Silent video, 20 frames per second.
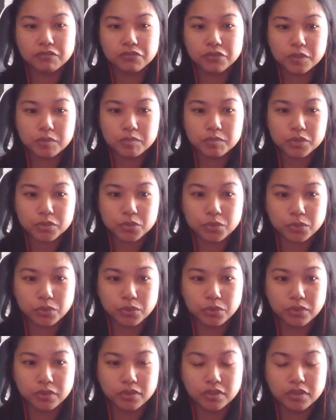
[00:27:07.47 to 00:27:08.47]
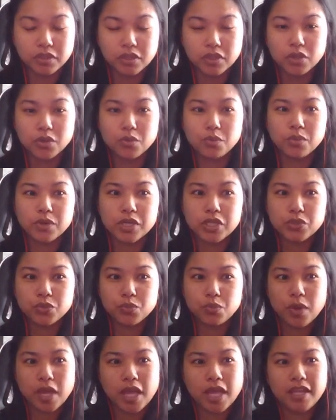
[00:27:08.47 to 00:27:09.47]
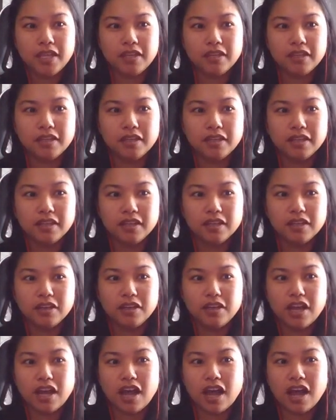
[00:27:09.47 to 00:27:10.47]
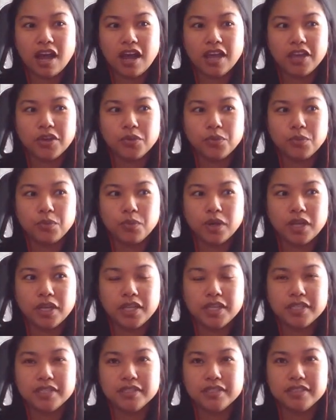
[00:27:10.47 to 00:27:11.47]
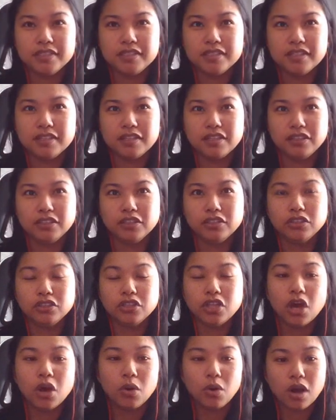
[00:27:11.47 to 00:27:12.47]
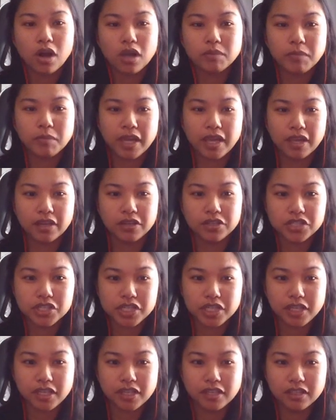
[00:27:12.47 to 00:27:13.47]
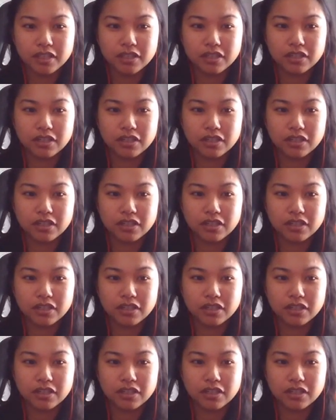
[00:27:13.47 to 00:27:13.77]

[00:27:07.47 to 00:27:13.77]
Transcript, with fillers: from school was when I was low on my energy.